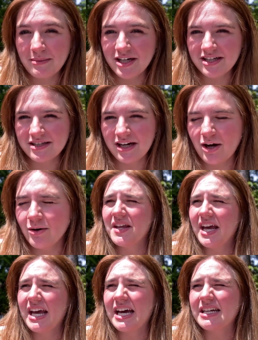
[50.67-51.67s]
minutes ago.
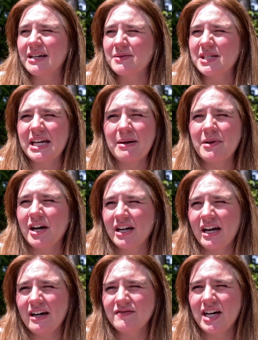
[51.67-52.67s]
And I was like, I'm not
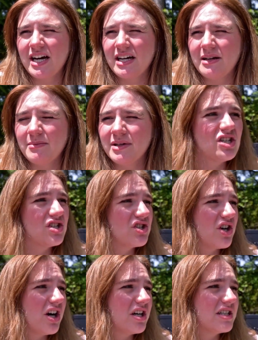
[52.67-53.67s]
gonna have time to
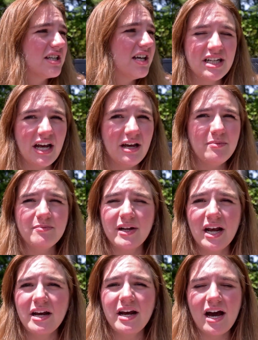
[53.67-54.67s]
start today,
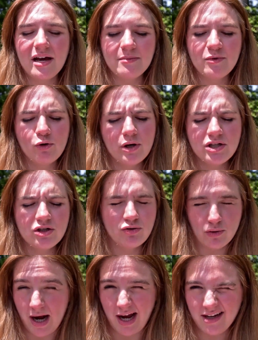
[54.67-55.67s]
but I'm going to
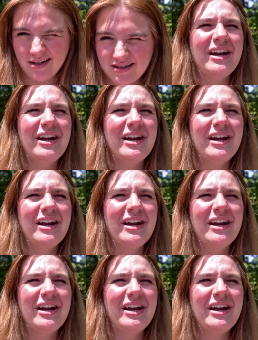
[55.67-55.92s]
try.